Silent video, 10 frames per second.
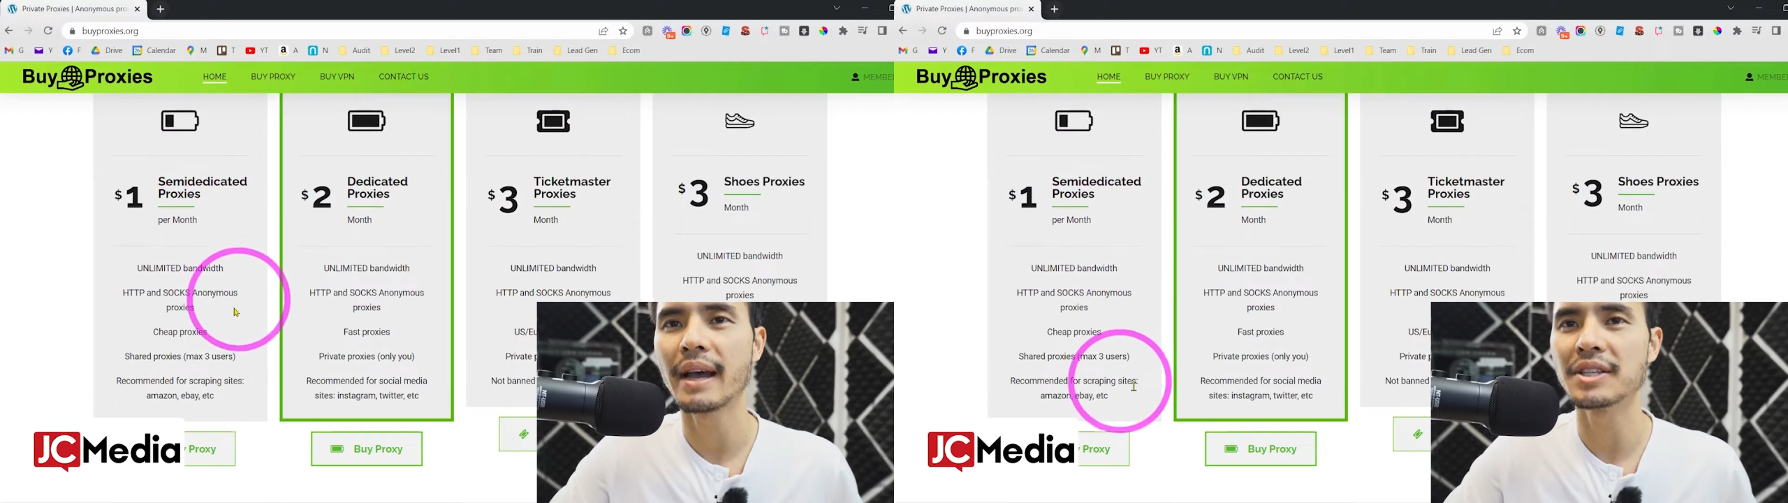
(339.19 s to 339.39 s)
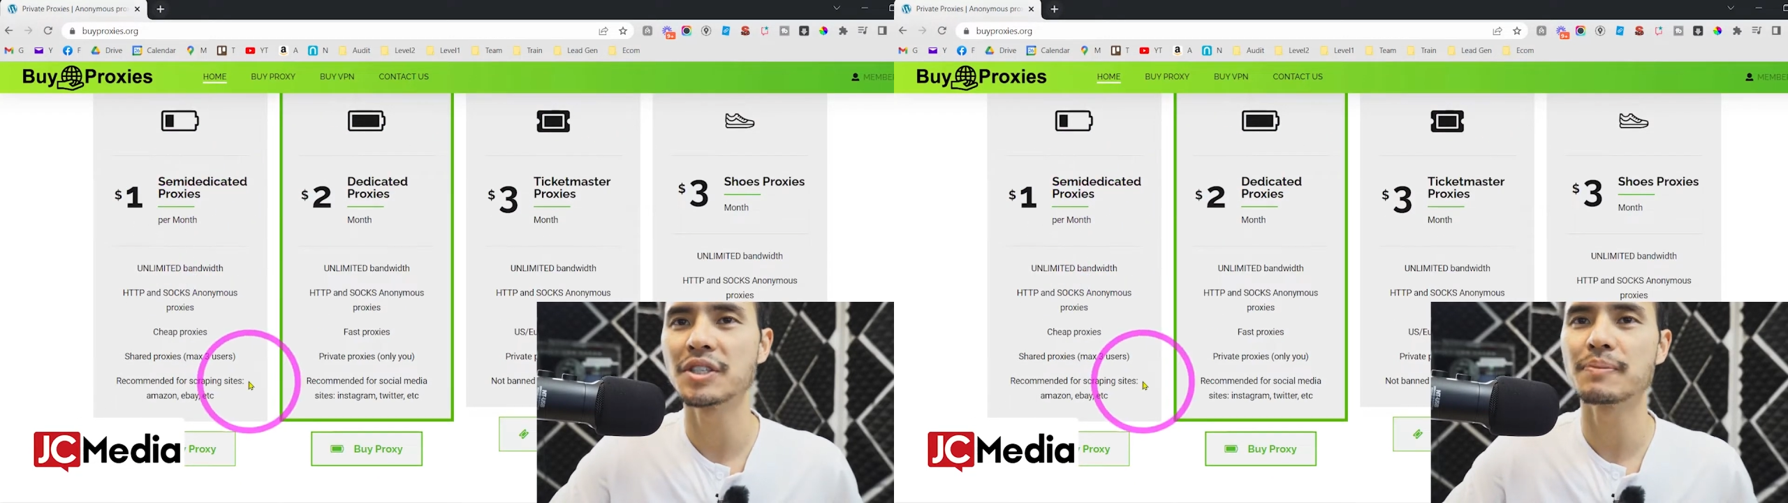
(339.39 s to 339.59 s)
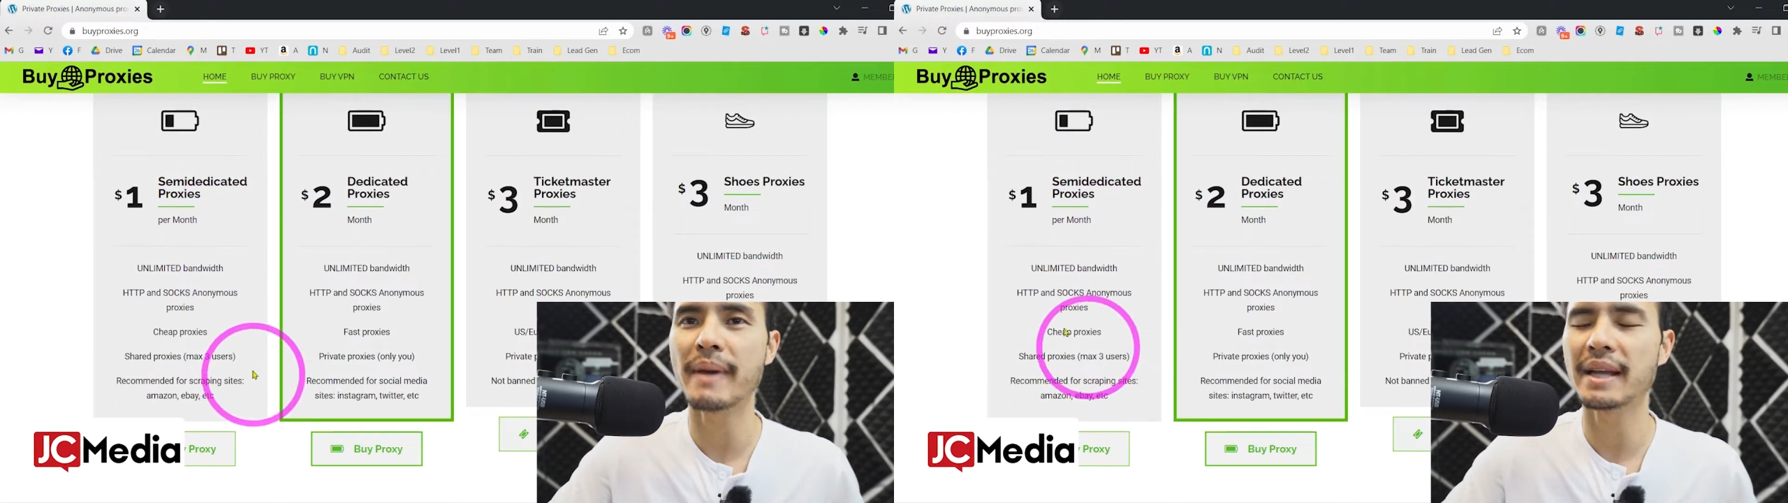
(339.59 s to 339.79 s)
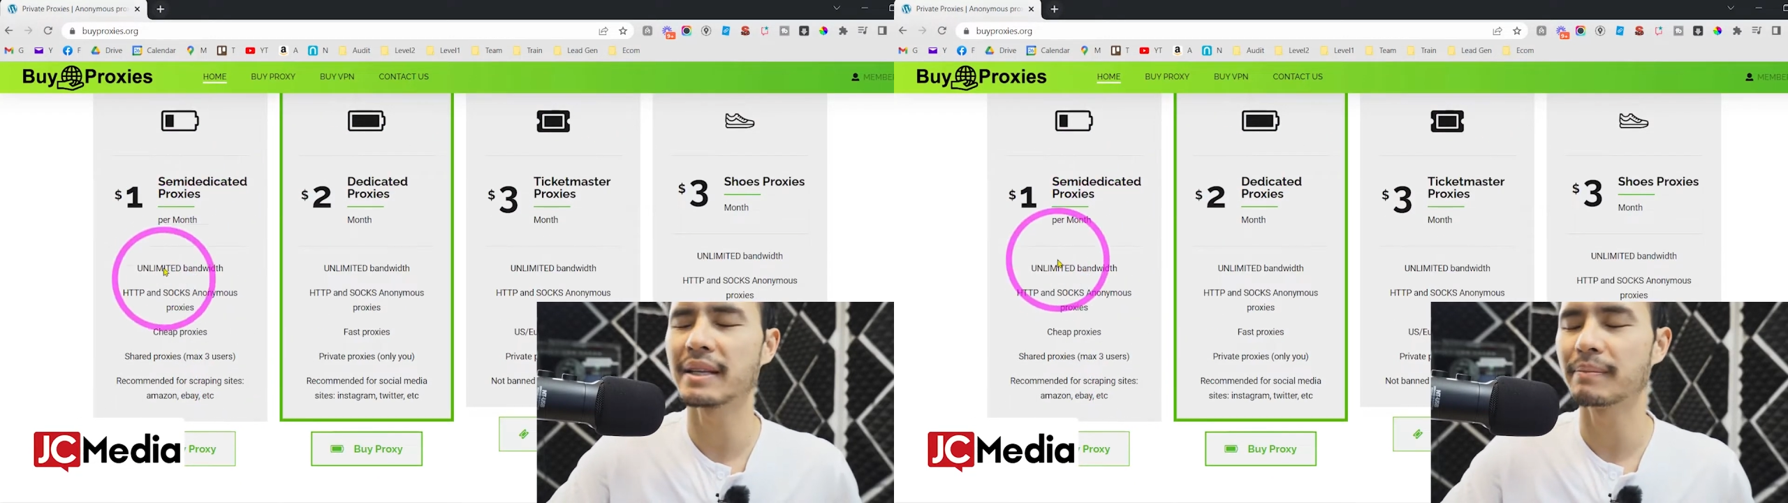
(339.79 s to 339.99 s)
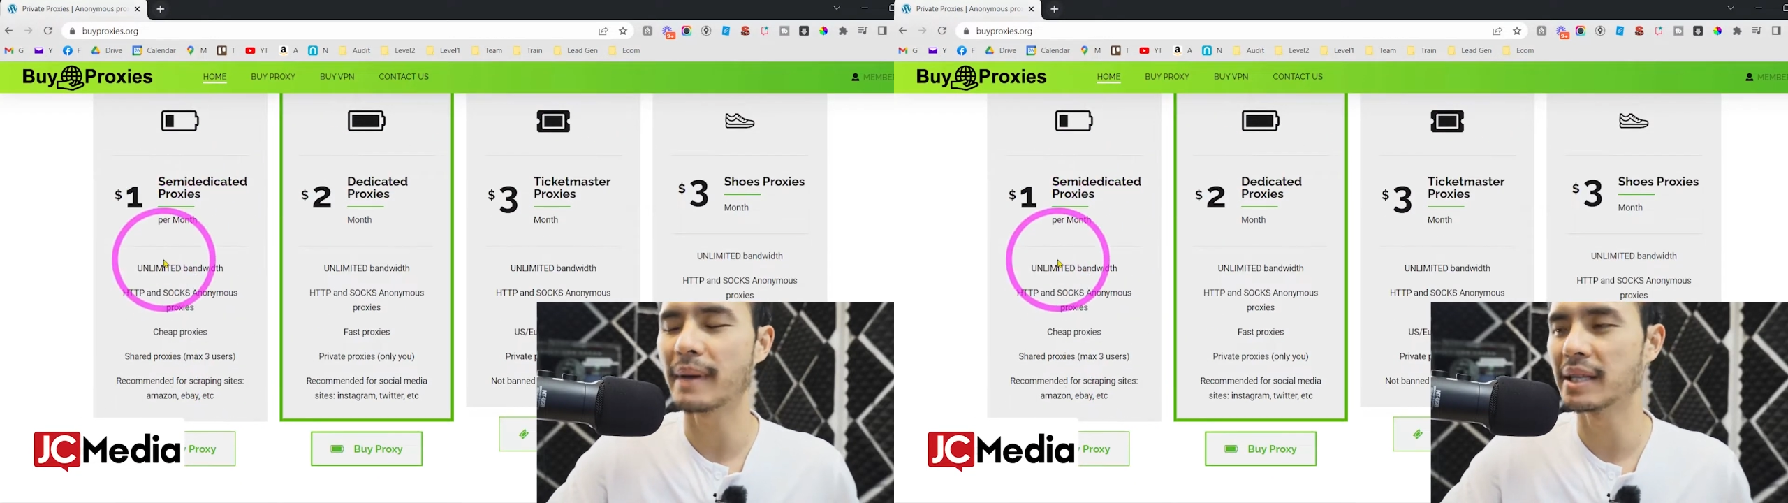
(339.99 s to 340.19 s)
I just
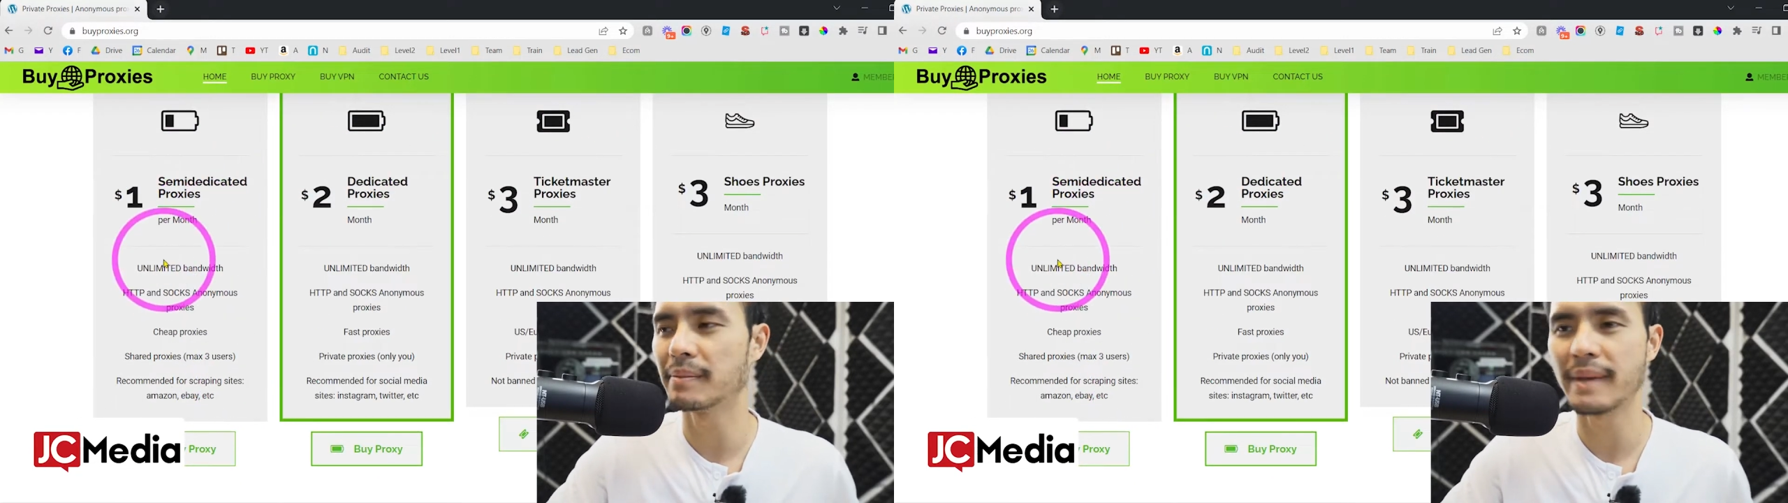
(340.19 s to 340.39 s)
buy the